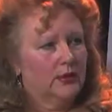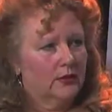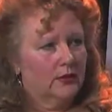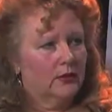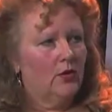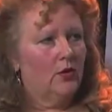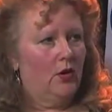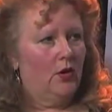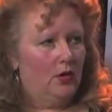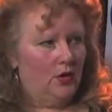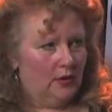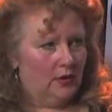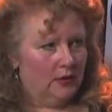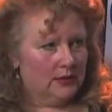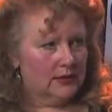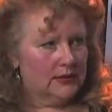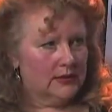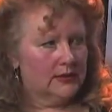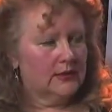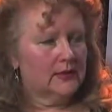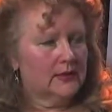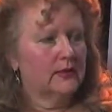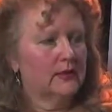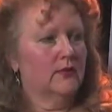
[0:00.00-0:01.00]

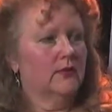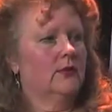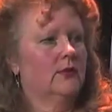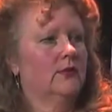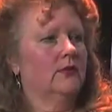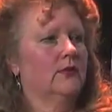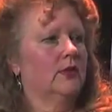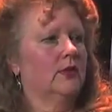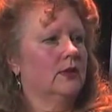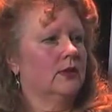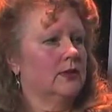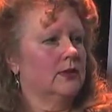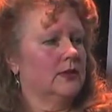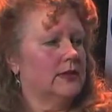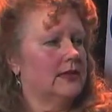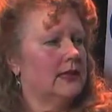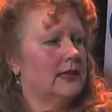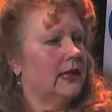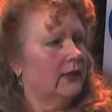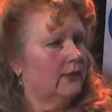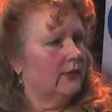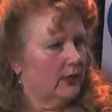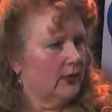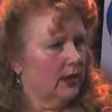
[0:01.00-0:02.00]
cost the
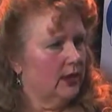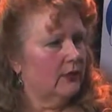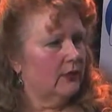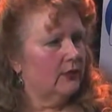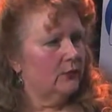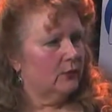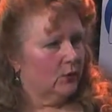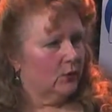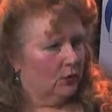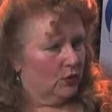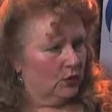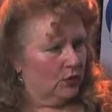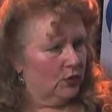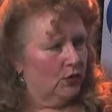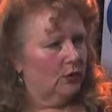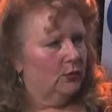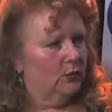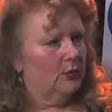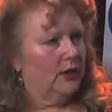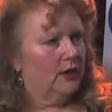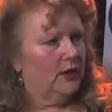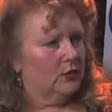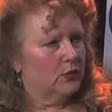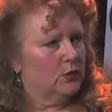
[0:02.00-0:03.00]
state of California
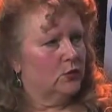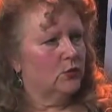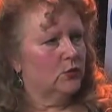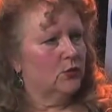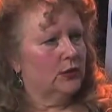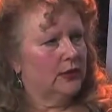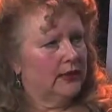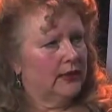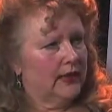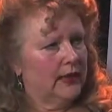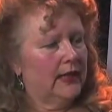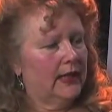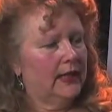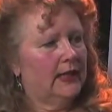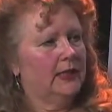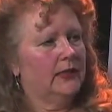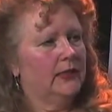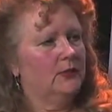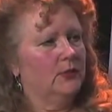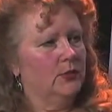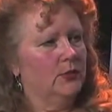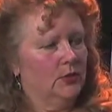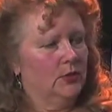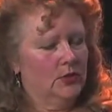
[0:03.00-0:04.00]
about
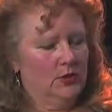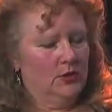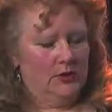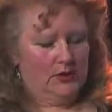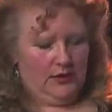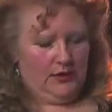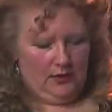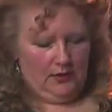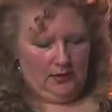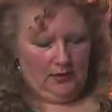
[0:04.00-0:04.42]
$28 million